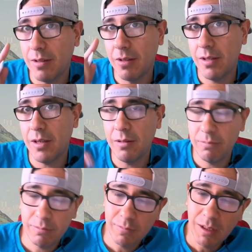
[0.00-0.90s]
Good.
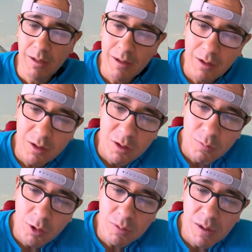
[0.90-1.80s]
You
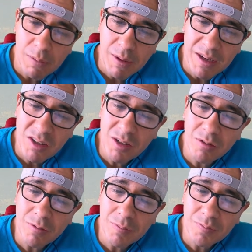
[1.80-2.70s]
multiply by 2.
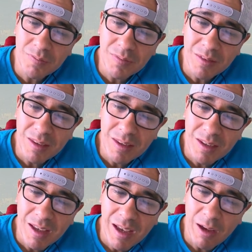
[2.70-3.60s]

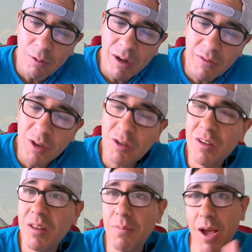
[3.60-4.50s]
And whatever you do to
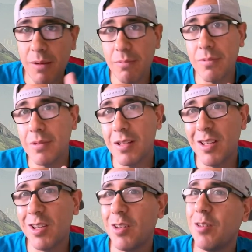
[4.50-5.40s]
the bottom,
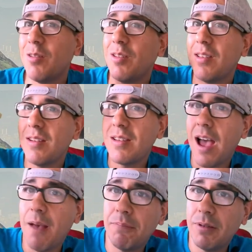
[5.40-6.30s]
you do to the
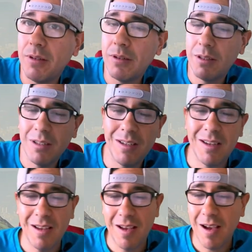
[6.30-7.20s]
top.
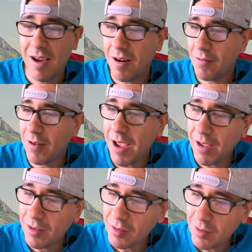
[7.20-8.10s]
All right,
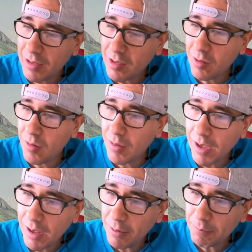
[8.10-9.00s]
so let's go ahead